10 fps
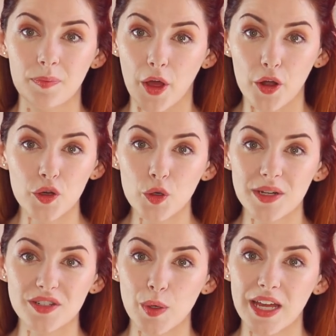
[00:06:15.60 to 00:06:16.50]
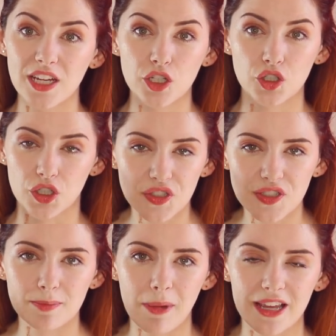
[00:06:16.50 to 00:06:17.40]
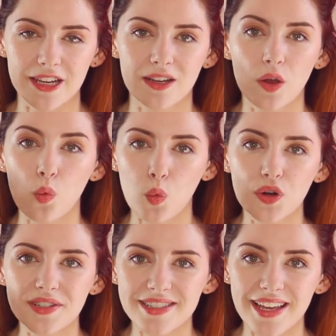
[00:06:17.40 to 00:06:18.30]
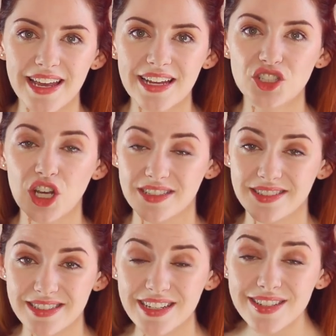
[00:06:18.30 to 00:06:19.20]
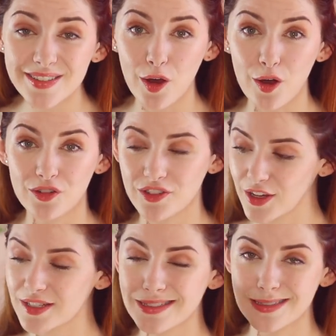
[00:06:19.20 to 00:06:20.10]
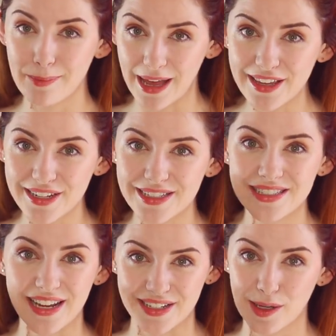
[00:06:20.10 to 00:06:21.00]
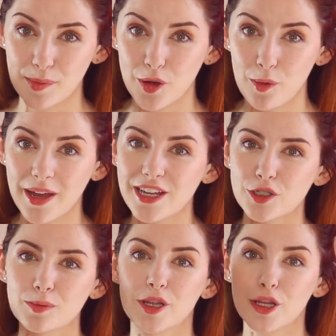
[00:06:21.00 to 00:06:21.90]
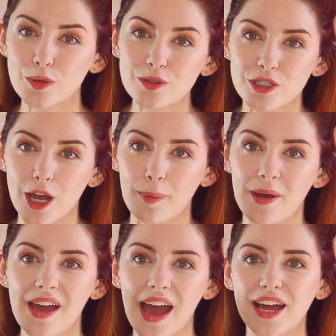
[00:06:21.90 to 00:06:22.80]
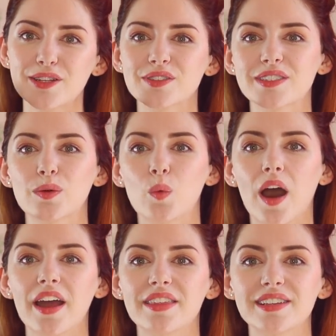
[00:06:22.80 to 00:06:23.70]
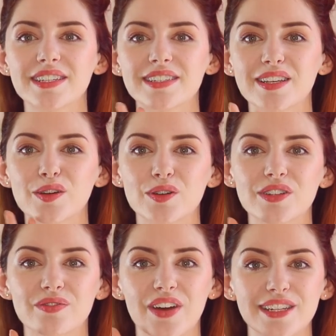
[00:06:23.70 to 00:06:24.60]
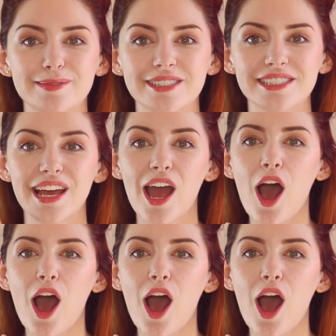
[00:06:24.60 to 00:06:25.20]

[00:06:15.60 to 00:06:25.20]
Not going to go into it, just smell it. Wood sage and sea salt, smell it next time you're going by a Jo Malone shop and you'll see why this is a good investment.